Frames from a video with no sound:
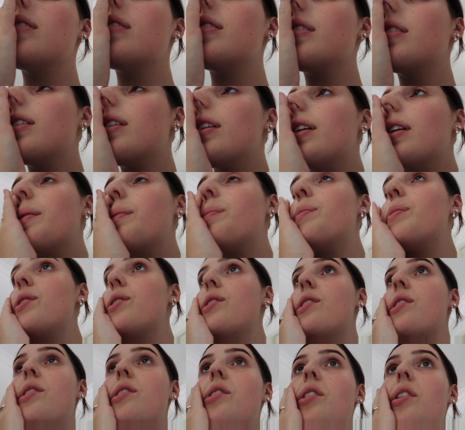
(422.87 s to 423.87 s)
I'm
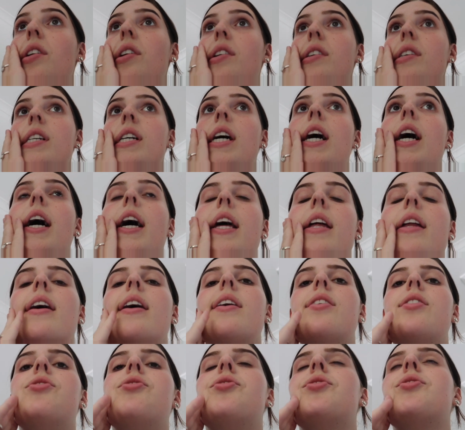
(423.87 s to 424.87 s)
so tired.
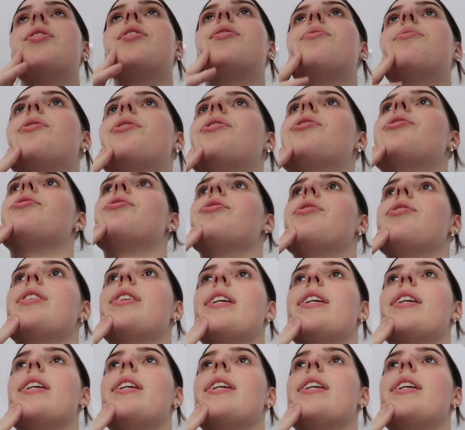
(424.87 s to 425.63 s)
I do not want to do